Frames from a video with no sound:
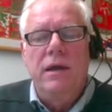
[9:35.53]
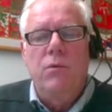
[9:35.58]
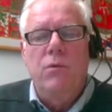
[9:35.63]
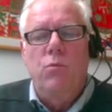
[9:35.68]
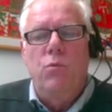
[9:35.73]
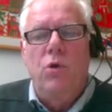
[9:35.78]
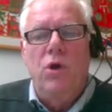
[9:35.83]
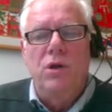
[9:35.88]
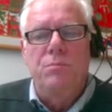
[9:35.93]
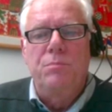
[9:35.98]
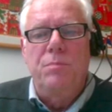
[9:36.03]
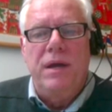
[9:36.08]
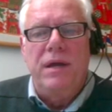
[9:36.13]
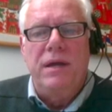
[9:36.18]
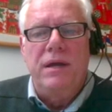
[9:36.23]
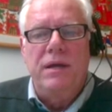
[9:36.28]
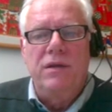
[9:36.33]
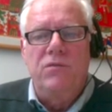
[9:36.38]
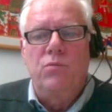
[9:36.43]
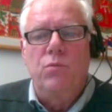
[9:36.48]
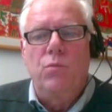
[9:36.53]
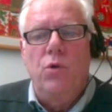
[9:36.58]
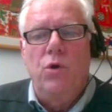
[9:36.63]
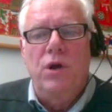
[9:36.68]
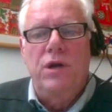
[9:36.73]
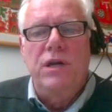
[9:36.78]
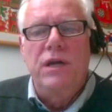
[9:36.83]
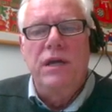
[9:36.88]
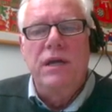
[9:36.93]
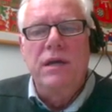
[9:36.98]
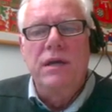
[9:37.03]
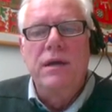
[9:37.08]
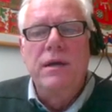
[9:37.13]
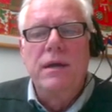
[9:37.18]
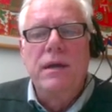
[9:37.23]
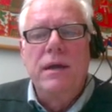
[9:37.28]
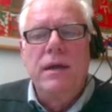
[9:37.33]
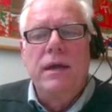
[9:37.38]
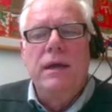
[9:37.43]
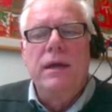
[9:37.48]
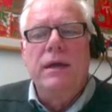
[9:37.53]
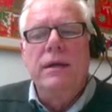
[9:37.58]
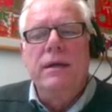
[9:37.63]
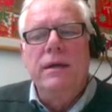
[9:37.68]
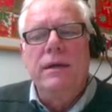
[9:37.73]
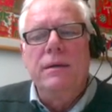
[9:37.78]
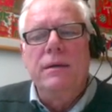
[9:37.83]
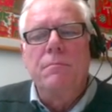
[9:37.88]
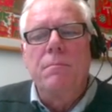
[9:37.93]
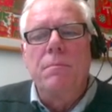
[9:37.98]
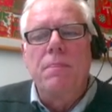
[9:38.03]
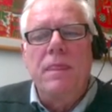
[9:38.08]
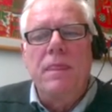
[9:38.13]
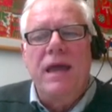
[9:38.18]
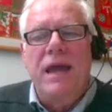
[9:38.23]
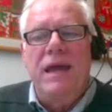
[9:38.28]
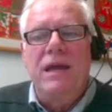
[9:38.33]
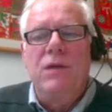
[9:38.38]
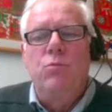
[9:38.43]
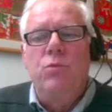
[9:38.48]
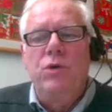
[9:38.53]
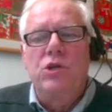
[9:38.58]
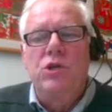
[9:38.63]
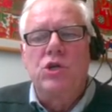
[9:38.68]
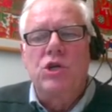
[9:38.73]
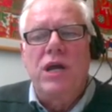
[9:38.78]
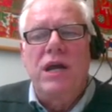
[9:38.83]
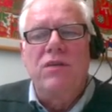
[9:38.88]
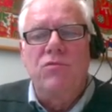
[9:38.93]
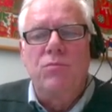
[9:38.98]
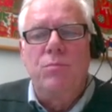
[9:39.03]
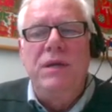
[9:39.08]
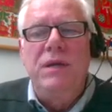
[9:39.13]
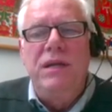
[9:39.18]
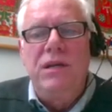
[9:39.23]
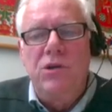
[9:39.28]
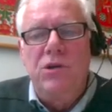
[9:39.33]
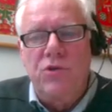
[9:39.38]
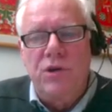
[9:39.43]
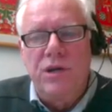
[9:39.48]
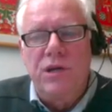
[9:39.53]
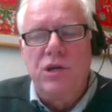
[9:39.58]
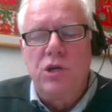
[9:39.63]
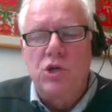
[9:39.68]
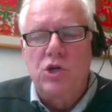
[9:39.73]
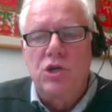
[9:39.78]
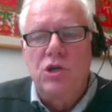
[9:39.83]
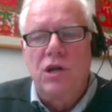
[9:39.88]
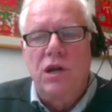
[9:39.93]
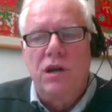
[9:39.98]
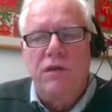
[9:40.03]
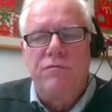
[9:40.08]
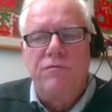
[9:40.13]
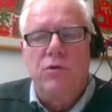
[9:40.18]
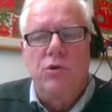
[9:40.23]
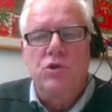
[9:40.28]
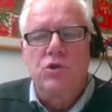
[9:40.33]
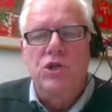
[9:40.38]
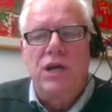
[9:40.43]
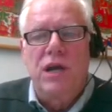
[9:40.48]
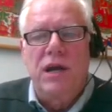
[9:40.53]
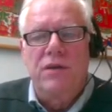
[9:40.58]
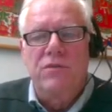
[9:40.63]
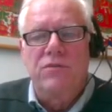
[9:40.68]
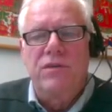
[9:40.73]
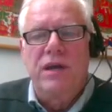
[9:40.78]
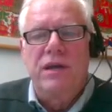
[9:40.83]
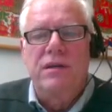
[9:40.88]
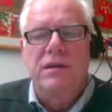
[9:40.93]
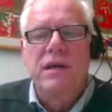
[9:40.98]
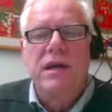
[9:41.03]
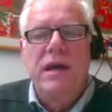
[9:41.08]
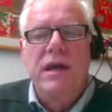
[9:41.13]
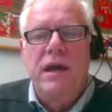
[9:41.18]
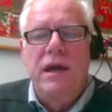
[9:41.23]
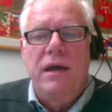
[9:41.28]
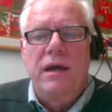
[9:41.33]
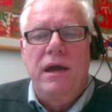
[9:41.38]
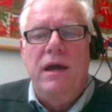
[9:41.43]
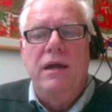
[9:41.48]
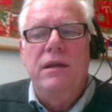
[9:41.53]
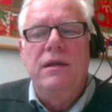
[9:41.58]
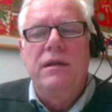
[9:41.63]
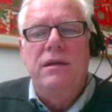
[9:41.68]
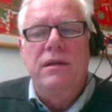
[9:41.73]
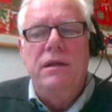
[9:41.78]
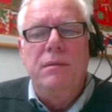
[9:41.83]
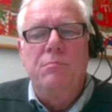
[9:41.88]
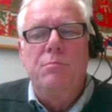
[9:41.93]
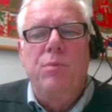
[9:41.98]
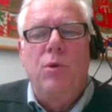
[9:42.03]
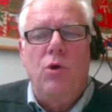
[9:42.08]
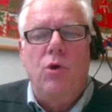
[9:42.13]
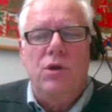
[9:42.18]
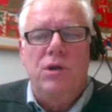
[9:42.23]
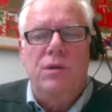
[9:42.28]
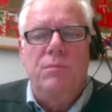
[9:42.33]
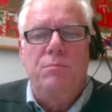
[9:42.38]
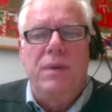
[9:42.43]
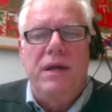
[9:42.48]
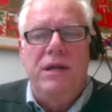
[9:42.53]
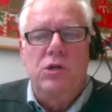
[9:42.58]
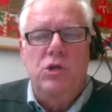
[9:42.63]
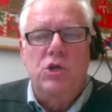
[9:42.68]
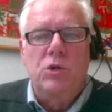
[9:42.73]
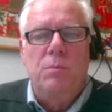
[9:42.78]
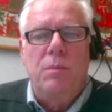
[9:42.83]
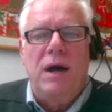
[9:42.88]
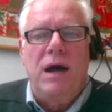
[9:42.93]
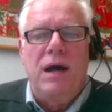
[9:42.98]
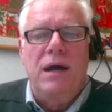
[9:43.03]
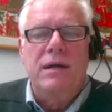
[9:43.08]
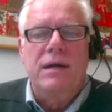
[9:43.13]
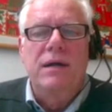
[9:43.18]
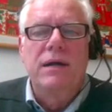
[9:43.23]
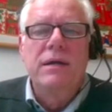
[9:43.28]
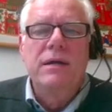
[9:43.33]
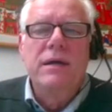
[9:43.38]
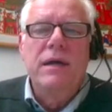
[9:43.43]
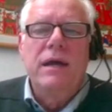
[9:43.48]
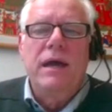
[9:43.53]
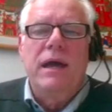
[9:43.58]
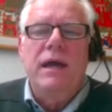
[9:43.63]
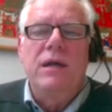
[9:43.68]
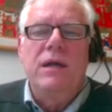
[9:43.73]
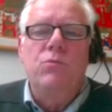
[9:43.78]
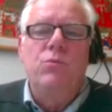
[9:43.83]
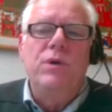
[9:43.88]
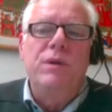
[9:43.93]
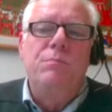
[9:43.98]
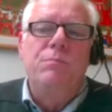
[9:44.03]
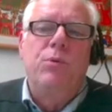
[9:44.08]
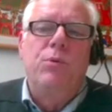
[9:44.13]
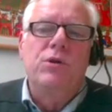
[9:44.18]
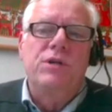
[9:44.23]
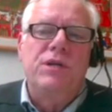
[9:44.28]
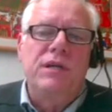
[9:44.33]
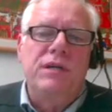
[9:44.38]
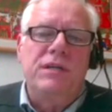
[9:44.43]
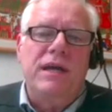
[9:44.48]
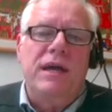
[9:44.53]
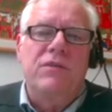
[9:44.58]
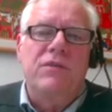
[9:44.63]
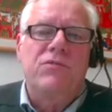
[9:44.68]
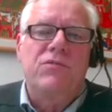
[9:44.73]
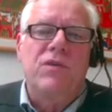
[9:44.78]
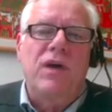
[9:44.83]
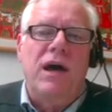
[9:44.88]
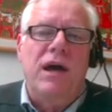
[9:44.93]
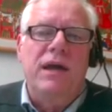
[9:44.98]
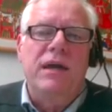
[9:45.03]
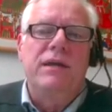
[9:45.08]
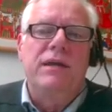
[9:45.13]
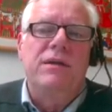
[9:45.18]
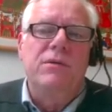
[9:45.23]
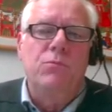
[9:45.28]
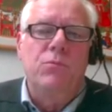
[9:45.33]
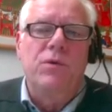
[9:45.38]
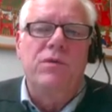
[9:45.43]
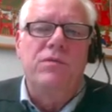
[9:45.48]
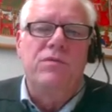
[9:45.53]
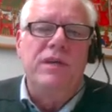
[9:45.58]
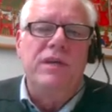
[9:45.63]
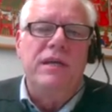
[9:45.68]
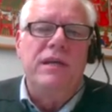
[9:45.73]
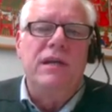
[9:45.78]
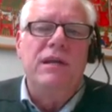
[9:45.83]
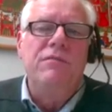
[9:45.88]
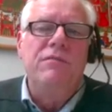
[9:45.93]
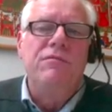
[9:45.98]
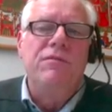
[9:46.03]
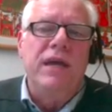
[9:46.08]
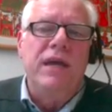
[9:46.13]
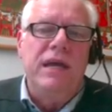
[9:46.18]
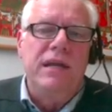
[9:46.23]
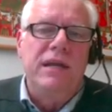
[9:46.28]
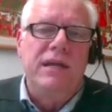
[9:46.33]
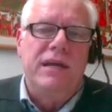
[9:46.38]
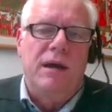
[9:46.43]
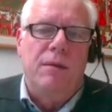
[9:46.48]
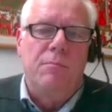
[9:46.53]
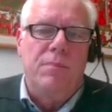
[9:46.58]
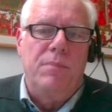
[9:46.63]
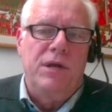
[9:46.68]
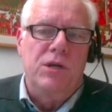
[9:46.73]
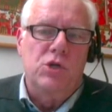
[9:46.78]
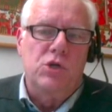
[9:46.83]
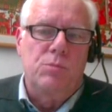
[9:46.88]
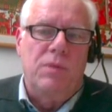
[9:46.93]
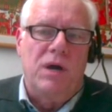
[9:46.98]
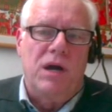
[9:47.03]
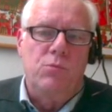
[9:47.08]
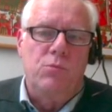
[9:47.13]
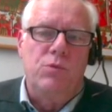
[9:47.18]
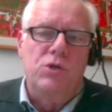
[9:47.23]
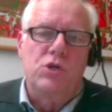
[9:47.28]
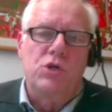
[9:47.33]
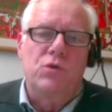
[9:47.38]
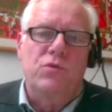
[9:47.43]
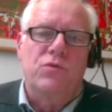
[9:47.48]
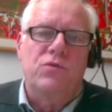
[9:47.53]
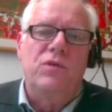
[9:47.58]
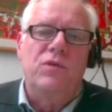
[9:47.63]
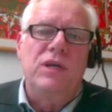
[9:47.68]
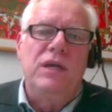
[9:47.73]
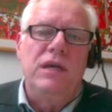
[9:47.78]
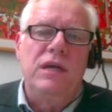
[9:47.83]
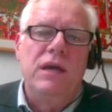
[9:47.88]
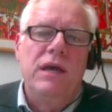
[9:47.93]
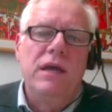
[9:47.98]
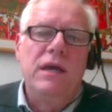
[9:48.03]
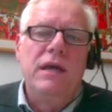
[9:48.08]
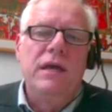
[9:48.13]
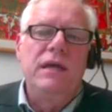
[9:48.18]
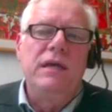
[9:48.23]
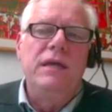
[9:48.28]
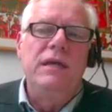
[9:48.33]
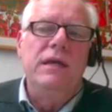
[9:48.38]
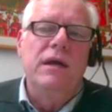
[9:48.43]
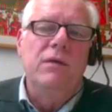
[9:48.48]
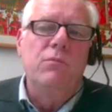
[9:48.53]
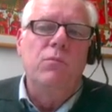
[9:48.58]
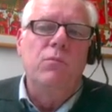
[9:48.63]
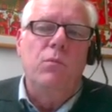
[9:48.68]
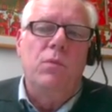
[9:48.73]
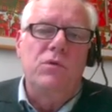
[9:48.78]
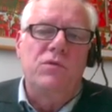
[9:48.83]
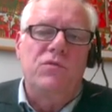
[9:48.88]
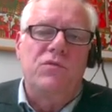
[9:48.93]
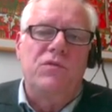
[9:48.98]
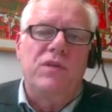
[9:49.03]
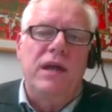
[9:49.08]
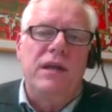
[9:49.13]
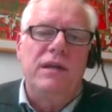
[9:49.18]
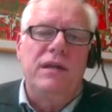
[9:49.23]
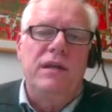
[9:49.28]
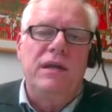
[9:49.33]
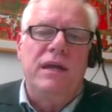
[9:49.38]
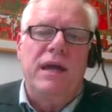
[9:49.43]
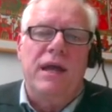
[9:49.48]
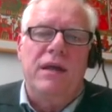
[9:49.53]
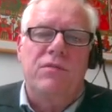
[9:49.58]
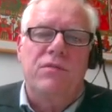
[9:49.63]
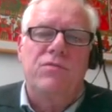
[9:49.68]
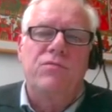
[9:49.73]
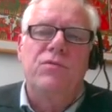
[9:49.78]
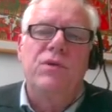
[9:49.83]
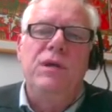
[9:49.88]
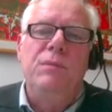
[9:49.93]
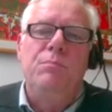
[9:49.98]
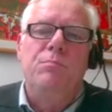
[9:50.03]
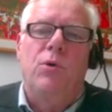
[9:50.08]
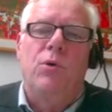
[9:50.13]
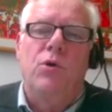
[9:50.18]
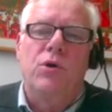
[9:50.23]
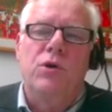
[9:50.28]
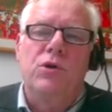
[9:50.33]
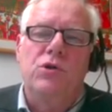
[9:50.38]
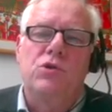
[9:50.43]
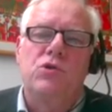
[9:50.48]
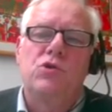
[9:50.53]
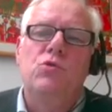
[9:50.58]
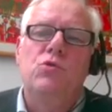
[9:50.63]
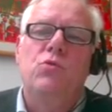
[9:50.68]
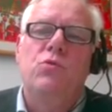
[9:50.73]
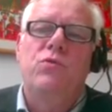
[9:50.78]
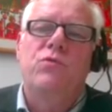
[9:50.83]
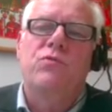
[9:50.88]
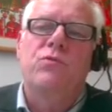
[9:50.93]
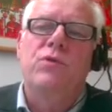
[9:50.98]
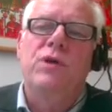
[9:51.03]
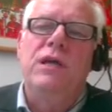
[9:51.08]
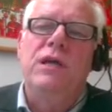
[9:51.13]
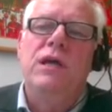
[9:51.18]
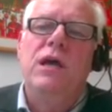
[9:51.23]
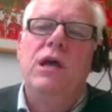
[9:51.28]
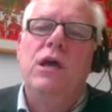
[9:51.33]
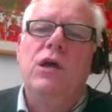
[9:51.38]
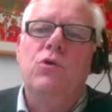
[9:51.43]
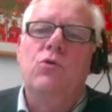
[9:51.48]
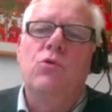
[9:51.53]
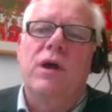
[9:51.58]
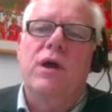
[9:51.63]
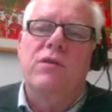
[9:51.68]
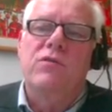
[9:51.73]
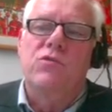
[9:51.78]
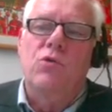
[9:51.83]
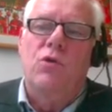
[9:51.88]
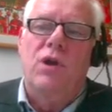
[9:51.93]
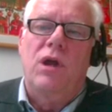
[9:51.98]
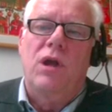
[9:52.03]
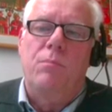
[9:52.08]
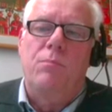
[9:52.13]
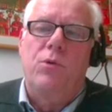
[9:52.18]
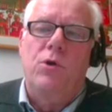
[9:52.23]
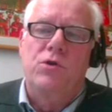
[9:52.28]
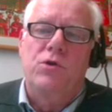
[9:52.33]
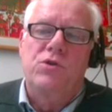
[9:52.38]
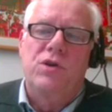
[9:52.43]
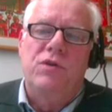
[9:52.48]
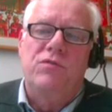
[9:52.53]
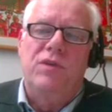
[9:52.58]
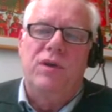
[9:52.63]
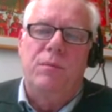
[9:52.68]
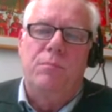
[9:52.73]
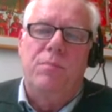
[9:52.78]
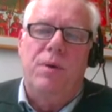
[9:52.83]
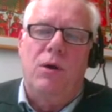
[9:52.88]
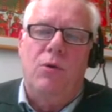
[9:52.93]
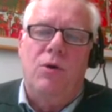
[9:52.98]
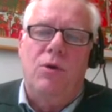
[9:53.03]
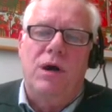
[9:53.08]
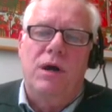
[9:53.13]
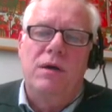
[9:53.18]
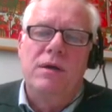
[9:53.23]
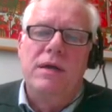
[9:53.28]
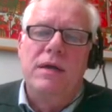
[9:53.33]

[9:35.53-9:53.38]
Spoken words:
World Bank is working, and which has been traditionally for GIZ an important benchmark. And we put it aside with the living income benchmark, which you see here standing at 3.23 US dollar purchasing power.